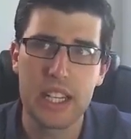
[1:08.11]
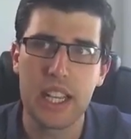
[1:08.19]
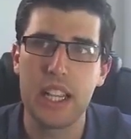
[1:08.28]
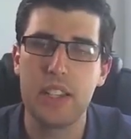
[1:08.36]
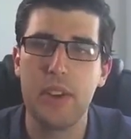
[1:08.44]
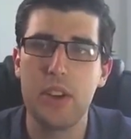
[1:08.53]

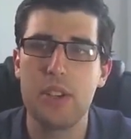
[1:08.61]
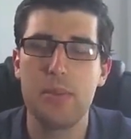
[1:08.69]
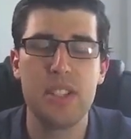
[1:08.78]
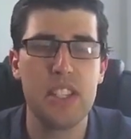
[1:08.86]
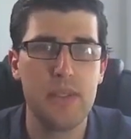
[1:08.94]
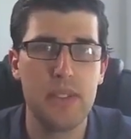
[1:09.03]
Okay, it's very
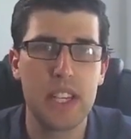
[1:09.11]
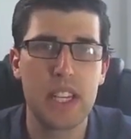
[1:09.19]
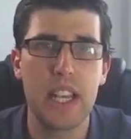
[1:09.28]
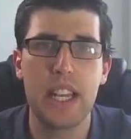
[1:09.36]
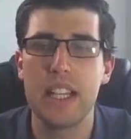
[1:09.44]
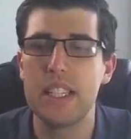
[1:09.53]

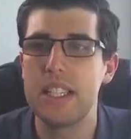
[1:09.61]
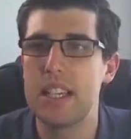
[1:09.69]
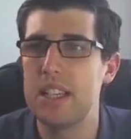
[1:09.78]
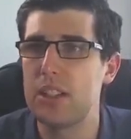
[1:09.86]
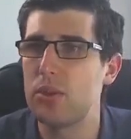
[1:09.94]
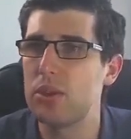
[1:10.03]
specific, and
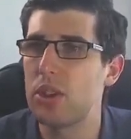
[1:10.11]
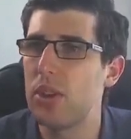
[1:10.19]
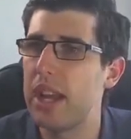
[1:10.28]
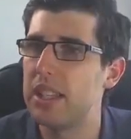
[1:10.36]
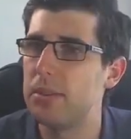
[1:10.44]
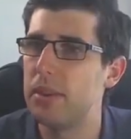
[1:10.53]
it also
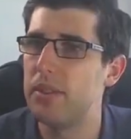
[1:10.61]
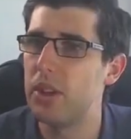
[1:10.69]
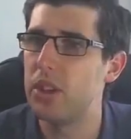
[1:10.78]
adds a bit